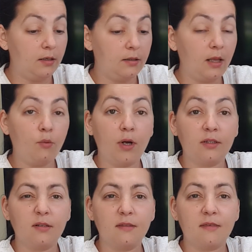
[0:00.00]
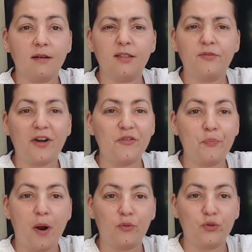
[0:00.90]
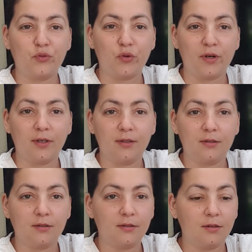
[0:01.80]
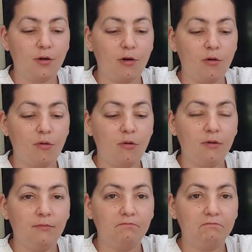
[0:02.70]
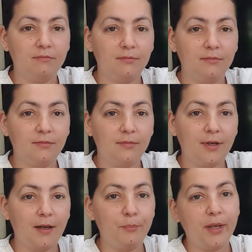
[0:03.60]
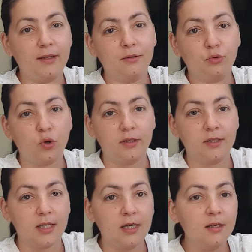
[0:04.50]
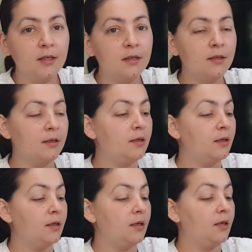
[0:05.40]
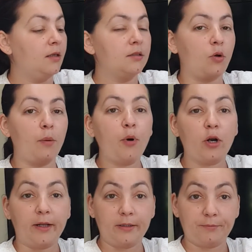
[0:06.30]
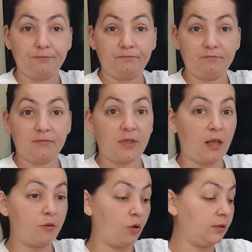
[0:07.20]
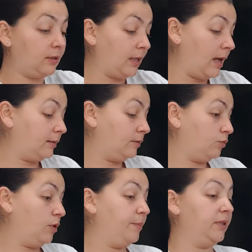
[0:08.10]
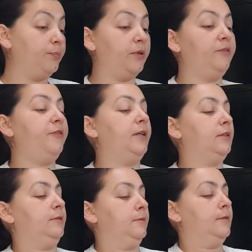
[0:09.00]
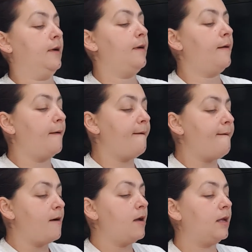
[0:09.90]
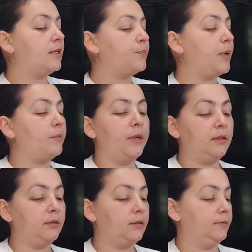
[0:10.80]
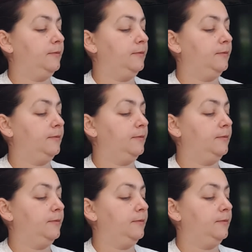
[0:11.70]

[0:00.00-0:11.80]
they wanted 35 pounds for it, so I paid 20. So I bought it. I thought that will be the perfect experiment